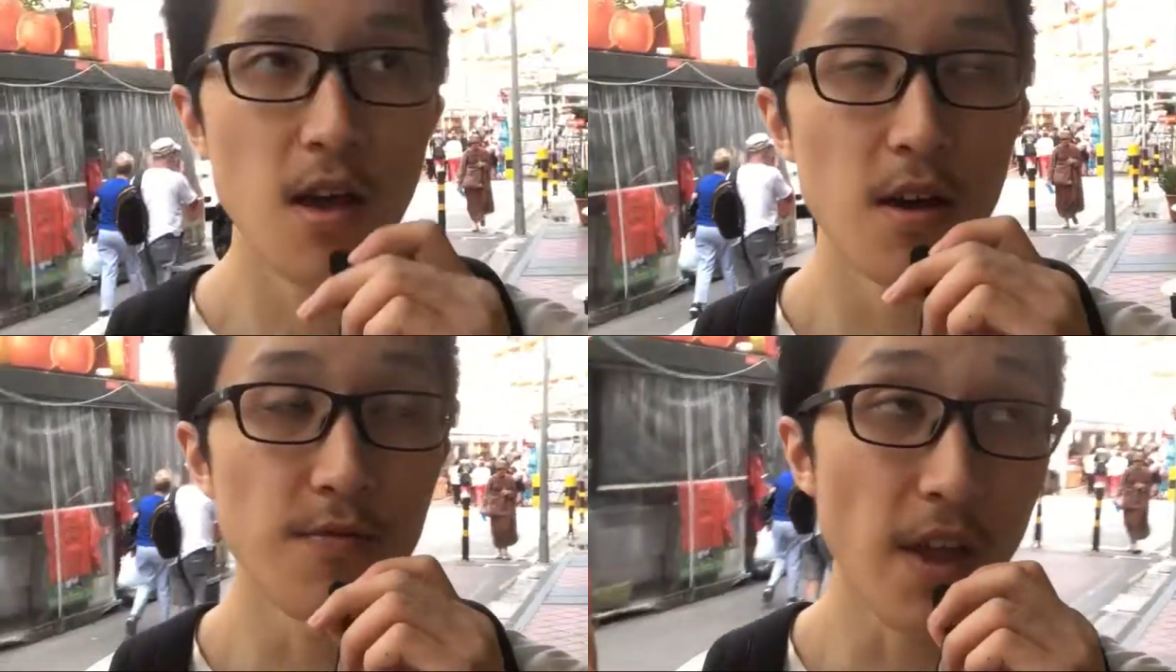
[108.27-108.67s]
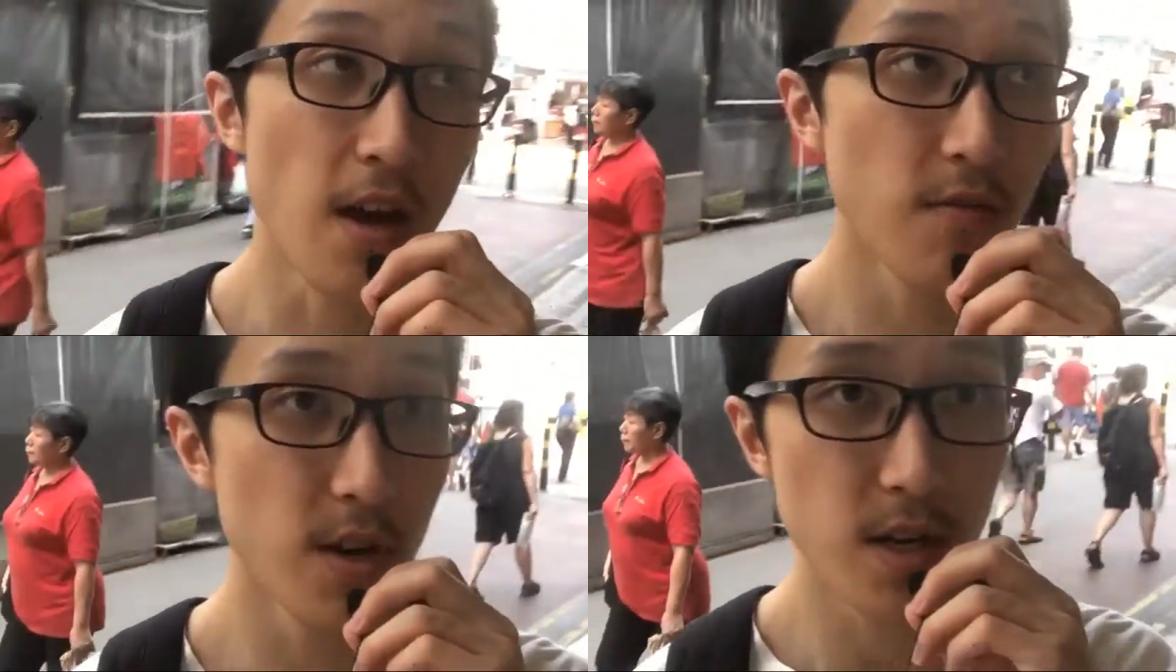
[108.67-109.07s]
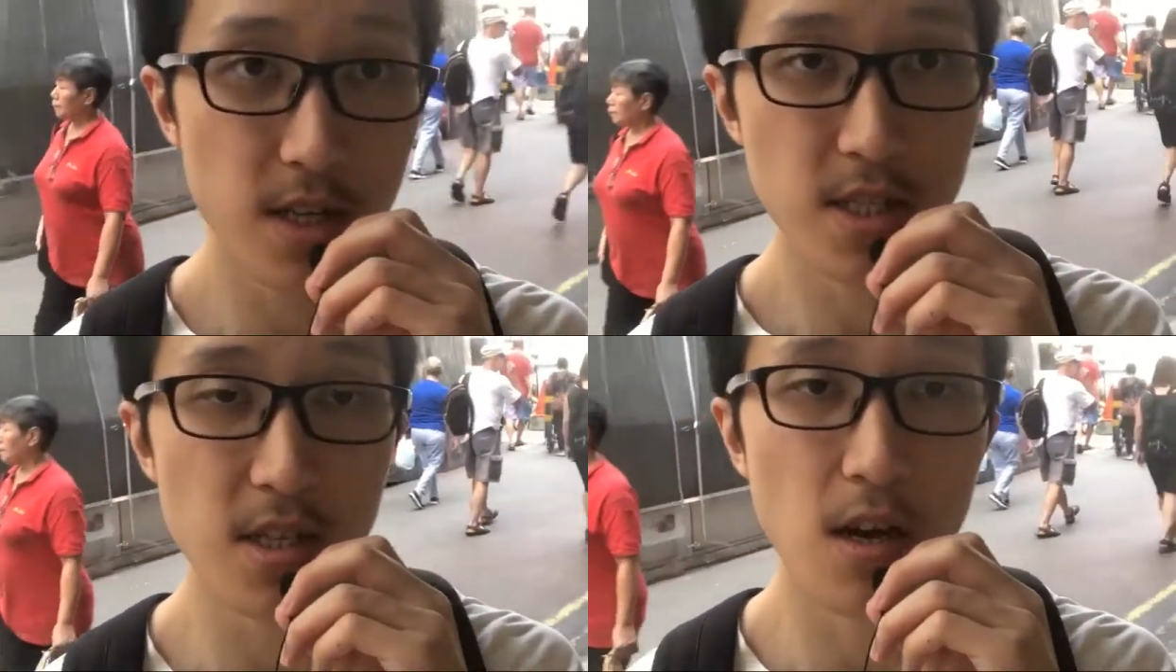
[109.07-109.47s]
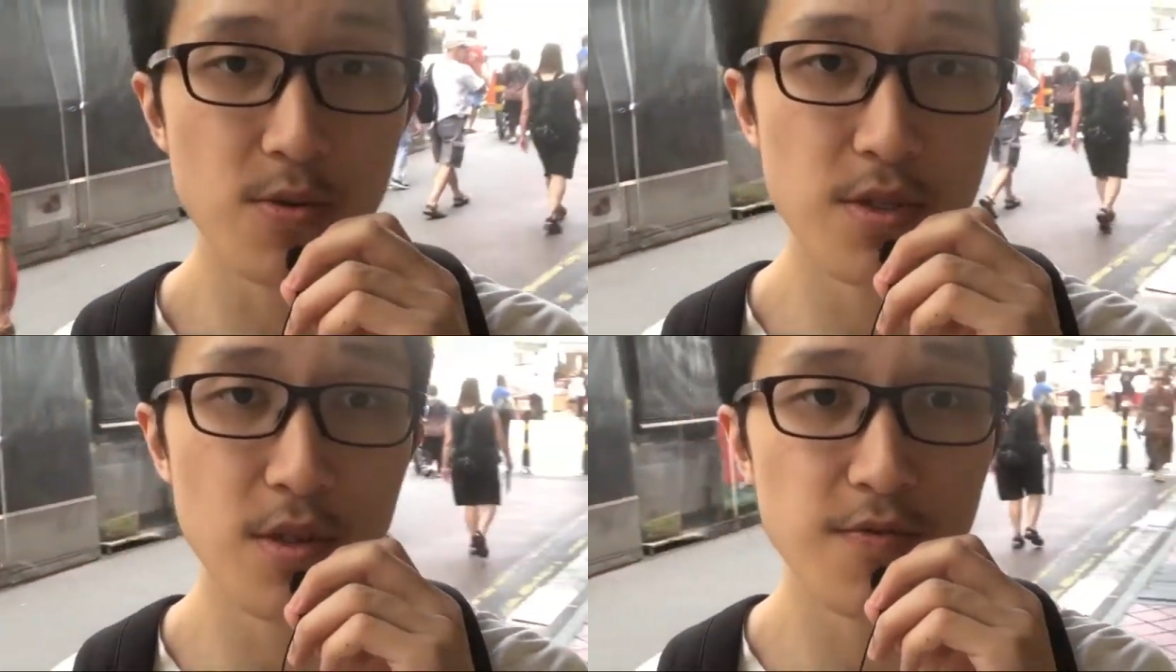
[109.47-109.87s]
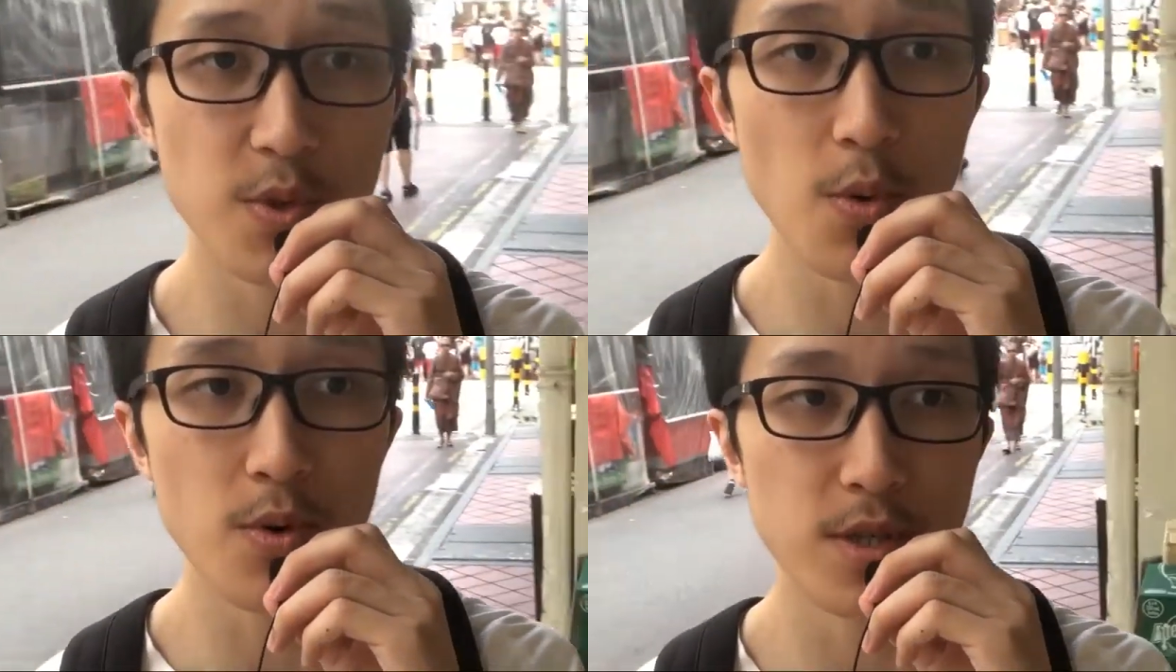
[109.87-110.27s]
And every day, thousands of
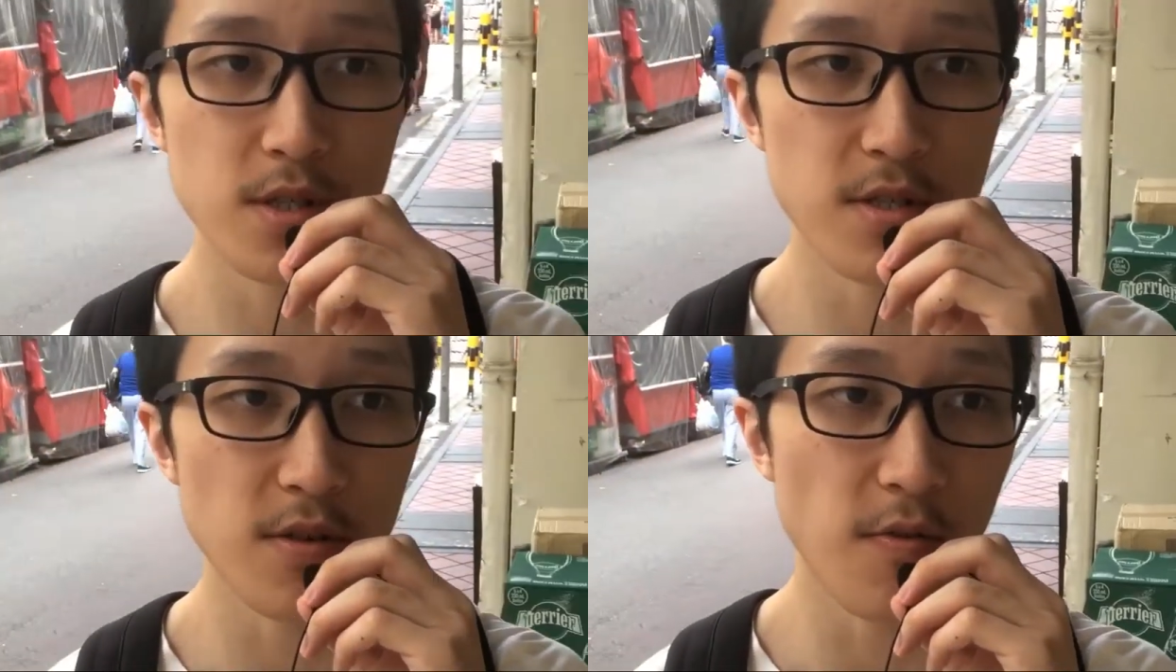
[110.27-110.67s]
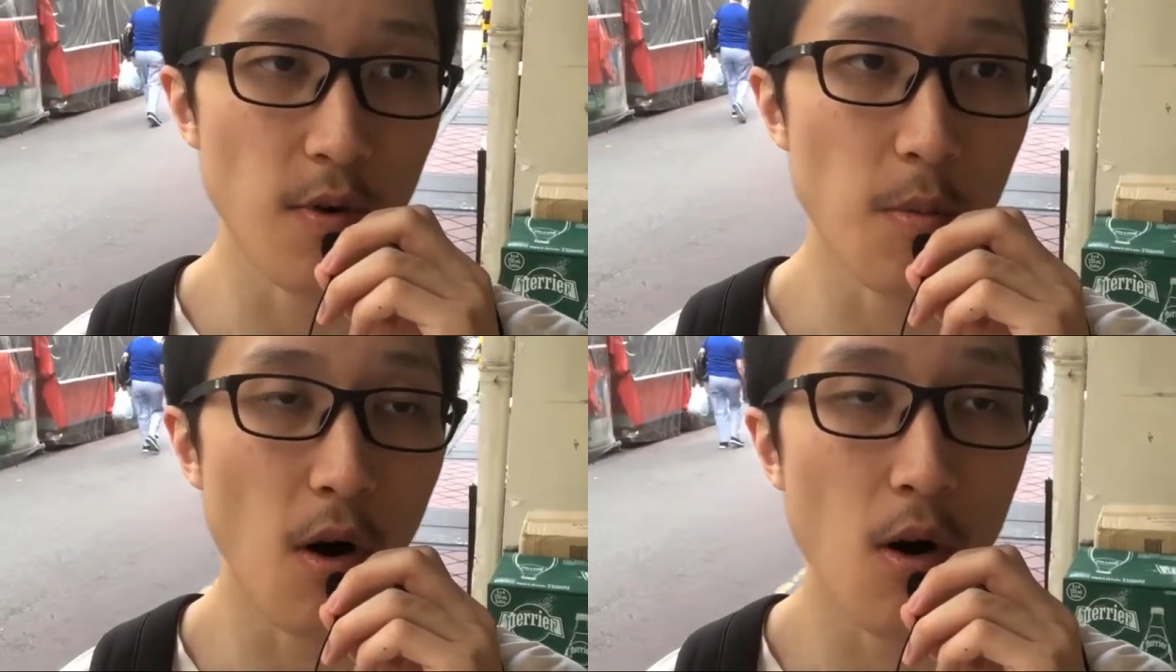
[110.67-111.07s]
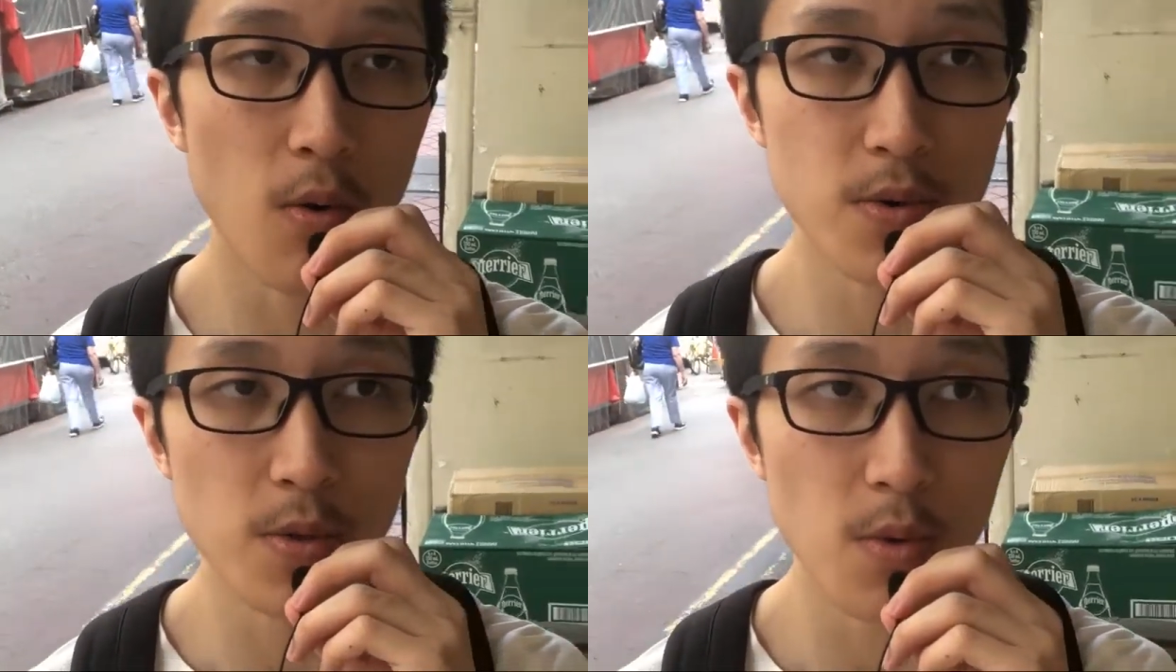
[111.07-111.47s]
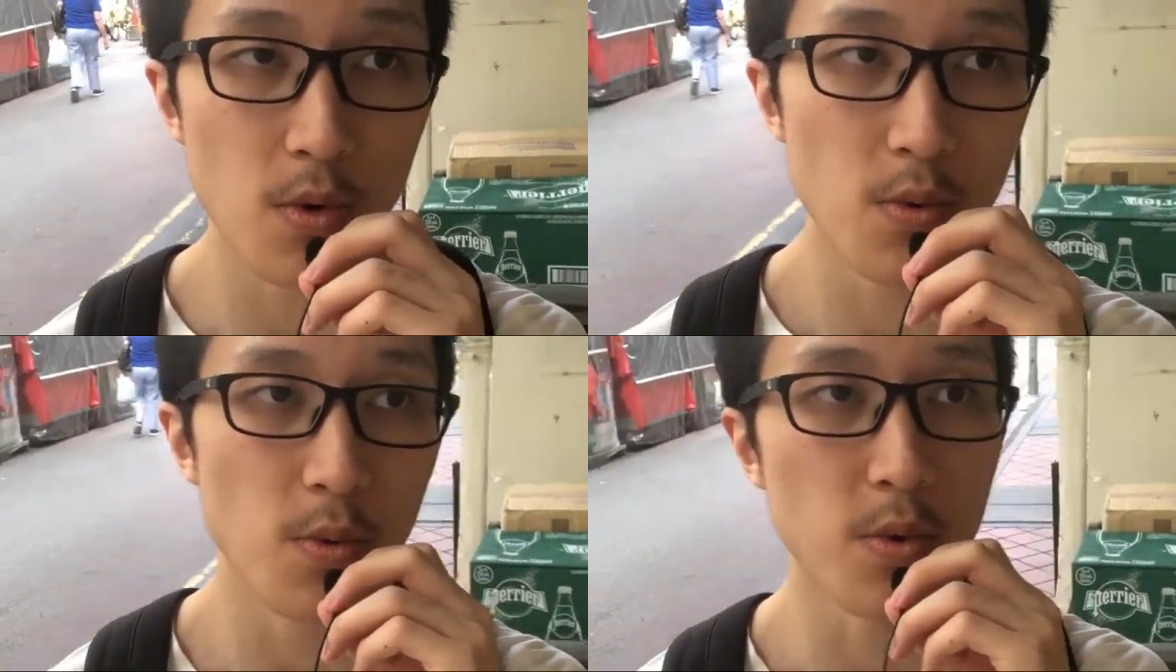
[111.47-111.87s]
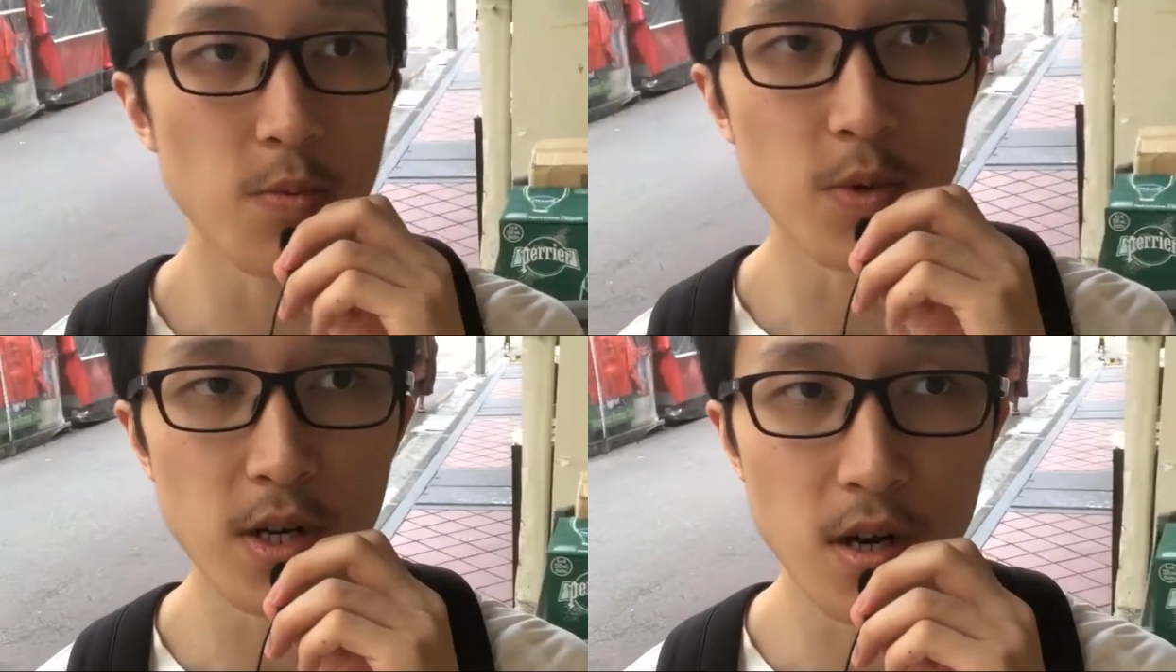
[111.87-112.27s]
tourists from all over the world will
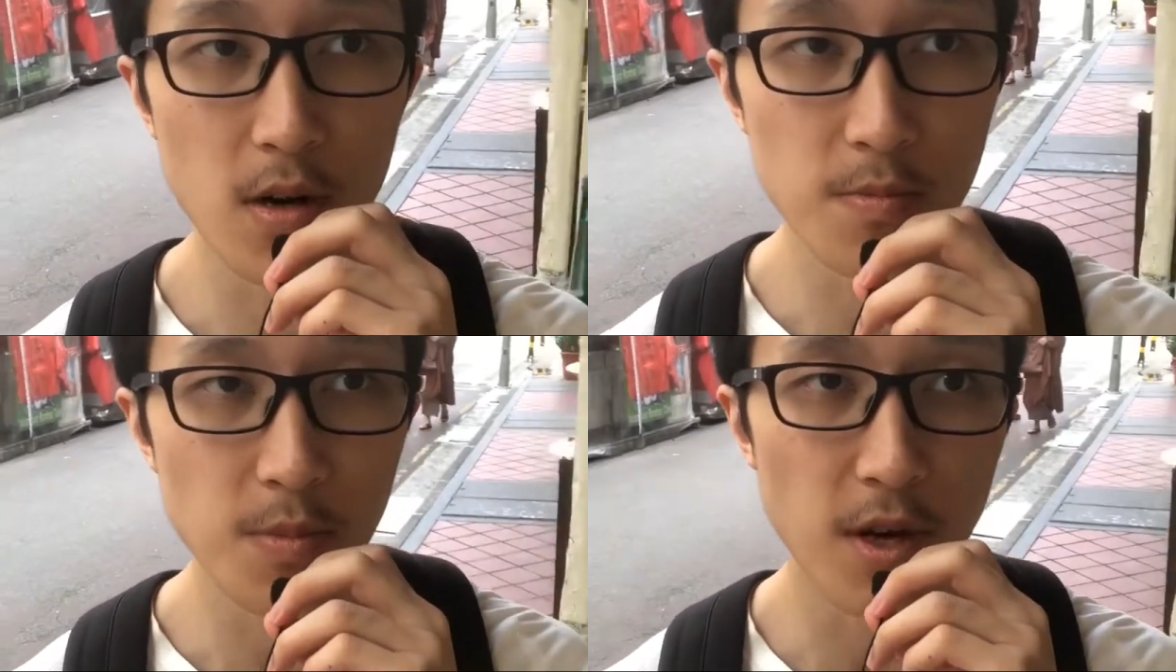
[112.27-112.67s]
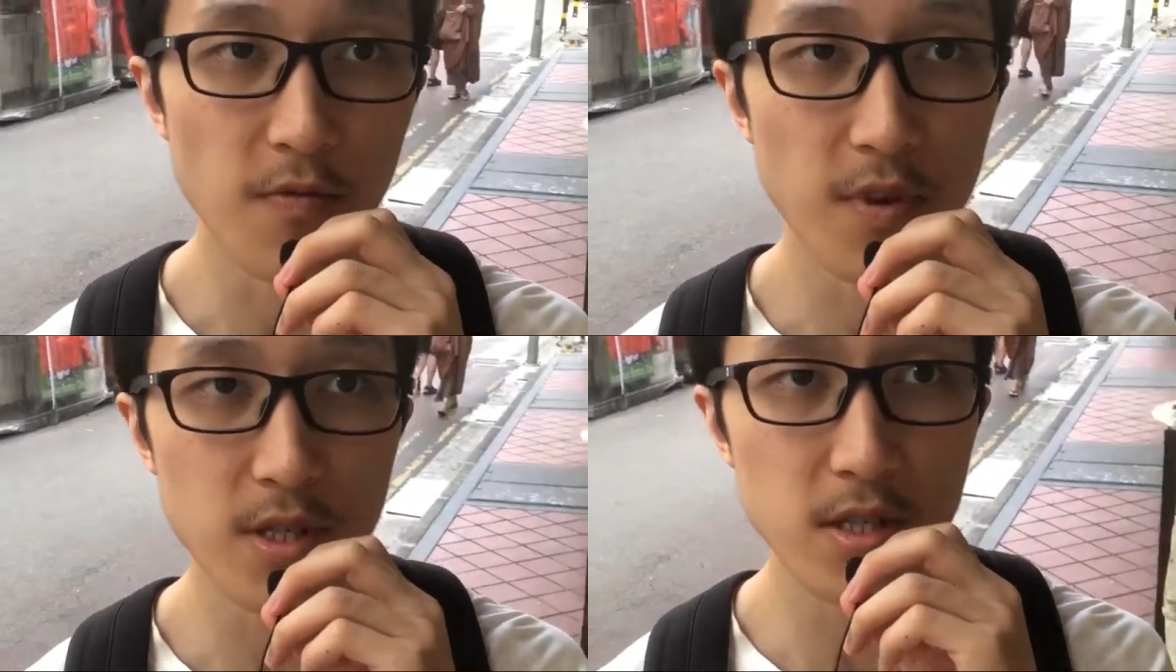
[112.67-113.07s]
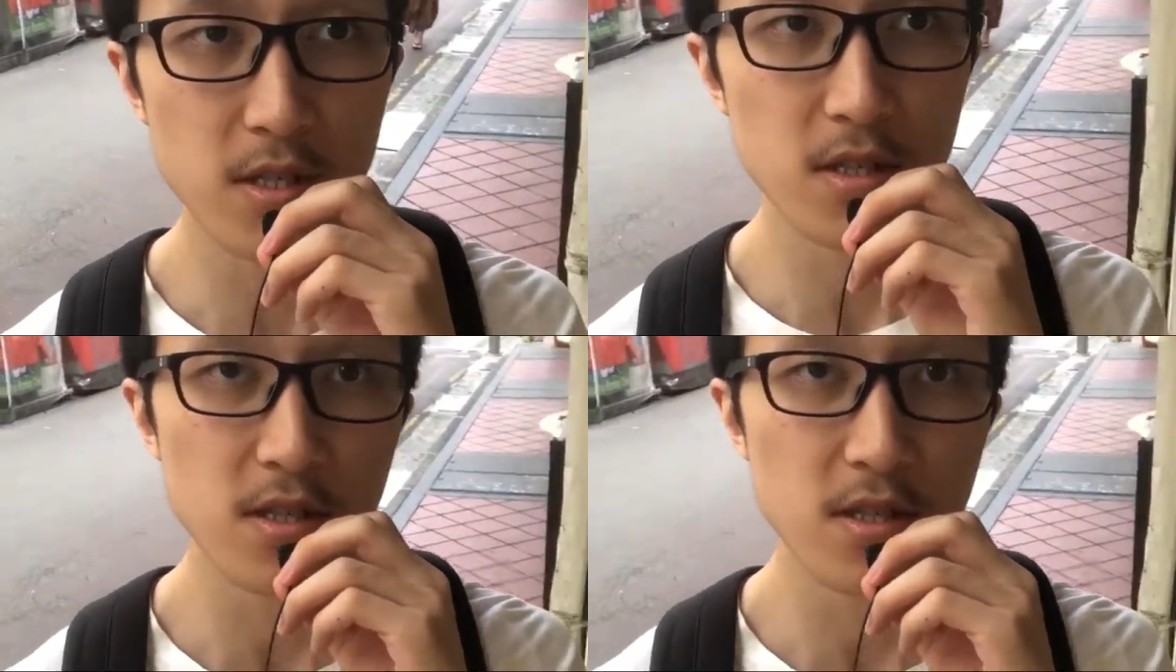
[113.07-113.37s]
come and visit